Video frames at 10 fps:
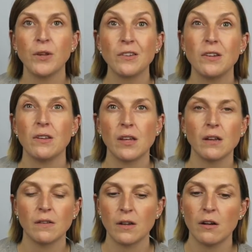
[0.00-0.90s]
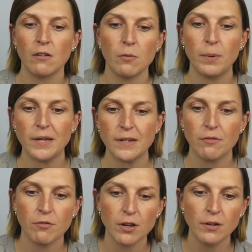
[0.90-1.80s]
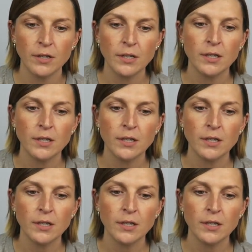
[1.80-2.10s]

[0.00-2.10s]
you can do things that are a bit different.